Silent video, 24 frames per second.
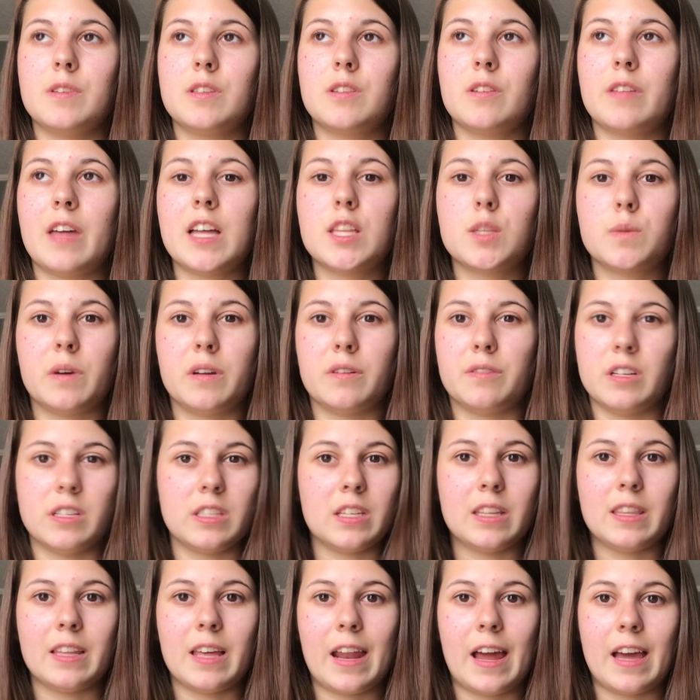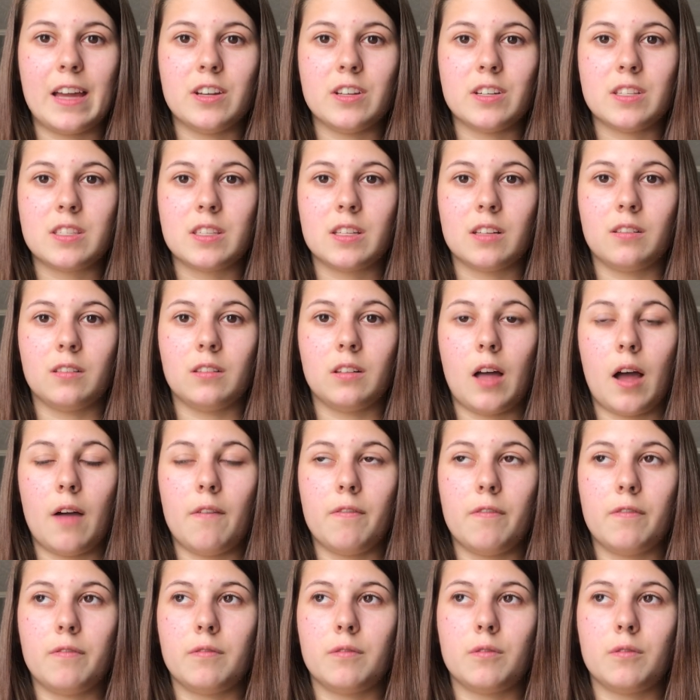So that's one reason that I just love